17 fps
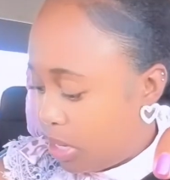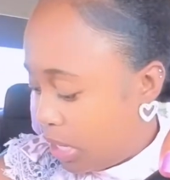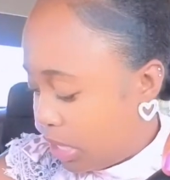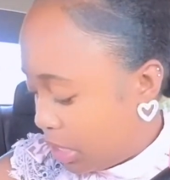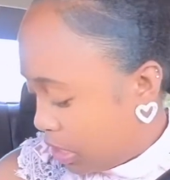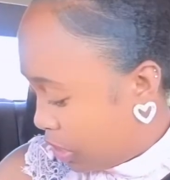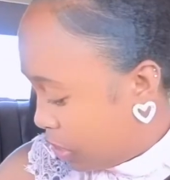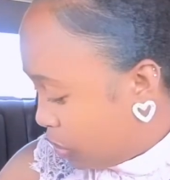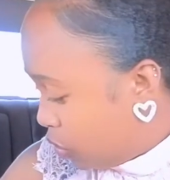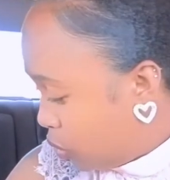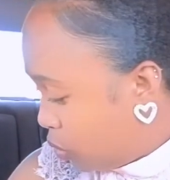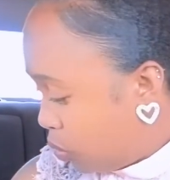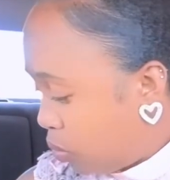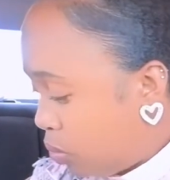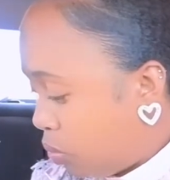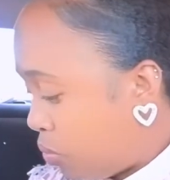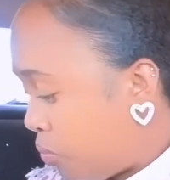we needed to
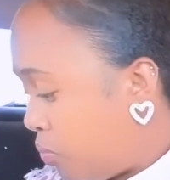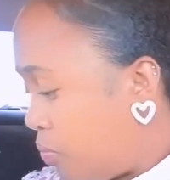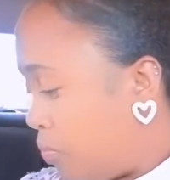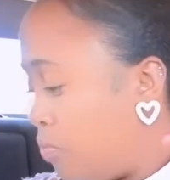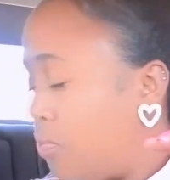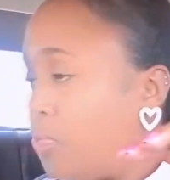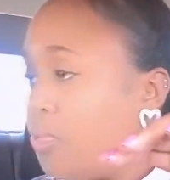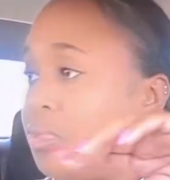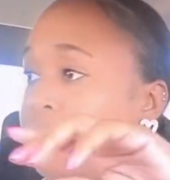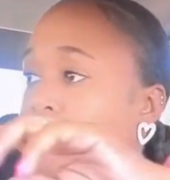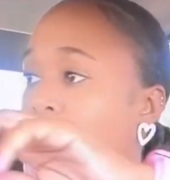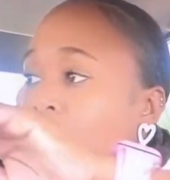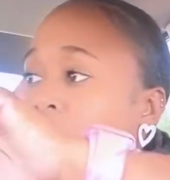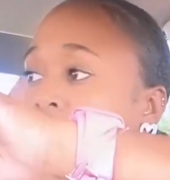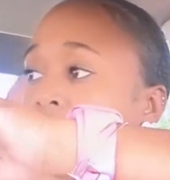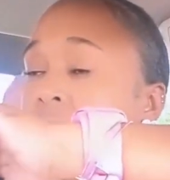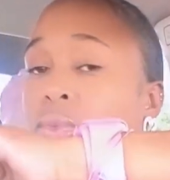do.
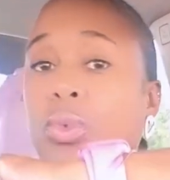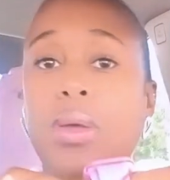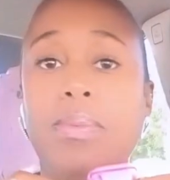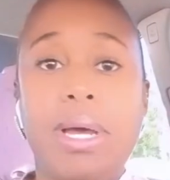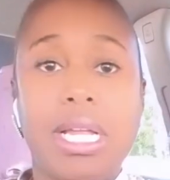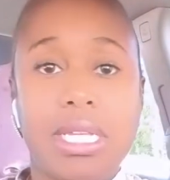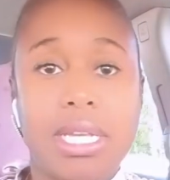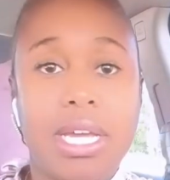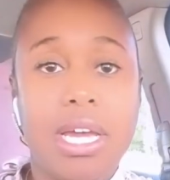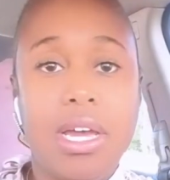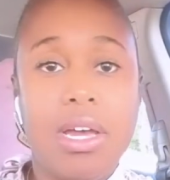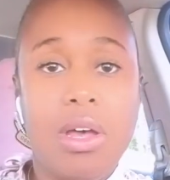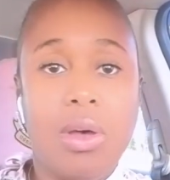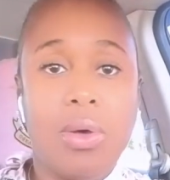We about to head